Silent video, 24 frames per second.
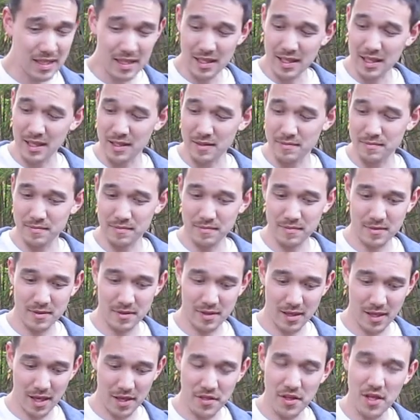Um,
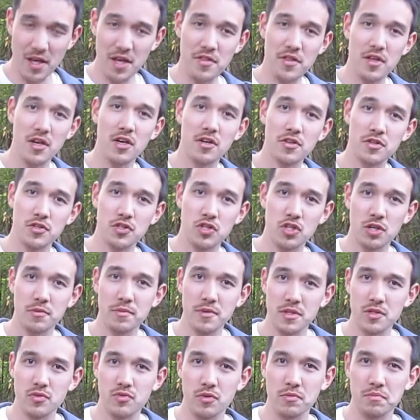I think I think all the
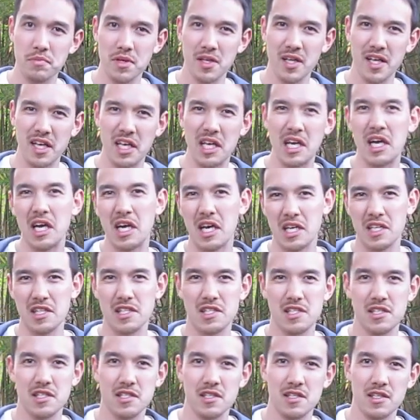Germans would be like uh,
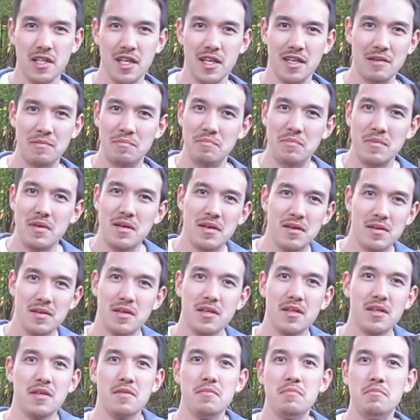it's like
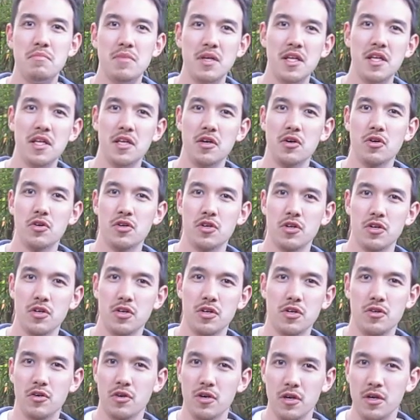mediocre
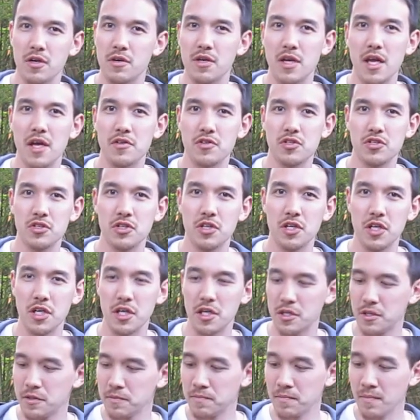or not too good,
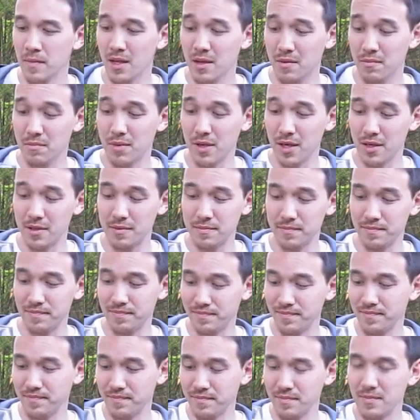but
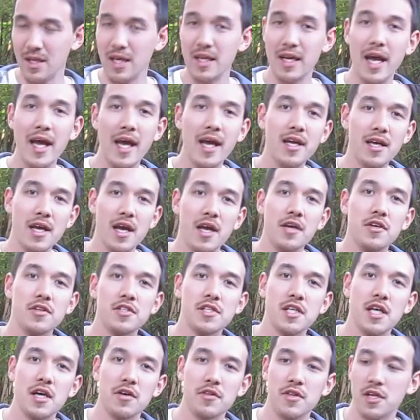and I, I, could
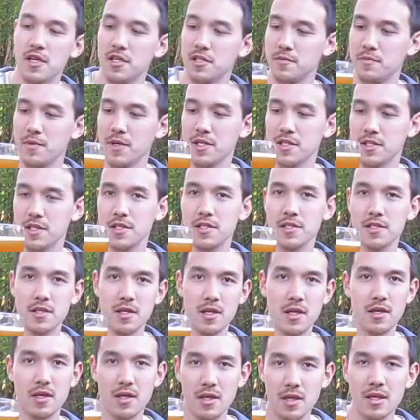see how that is because it's,
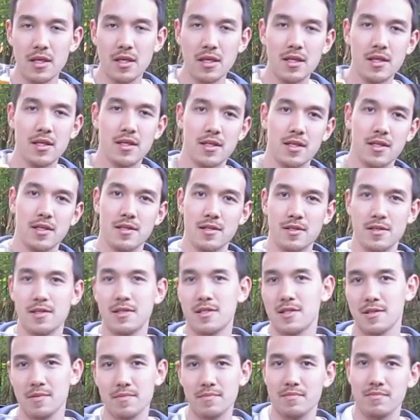it
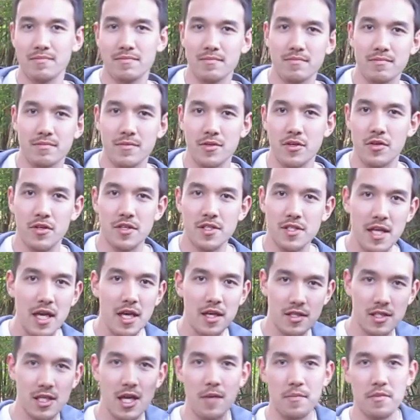is you know it's
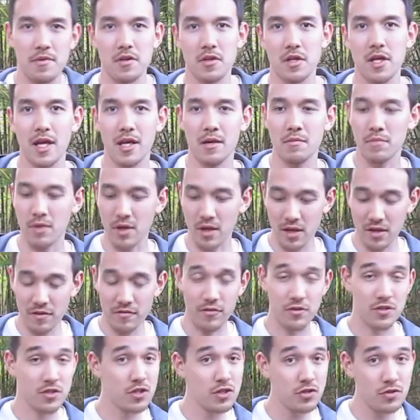not top of the line, but
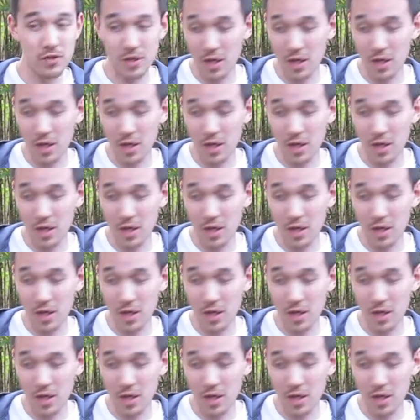for two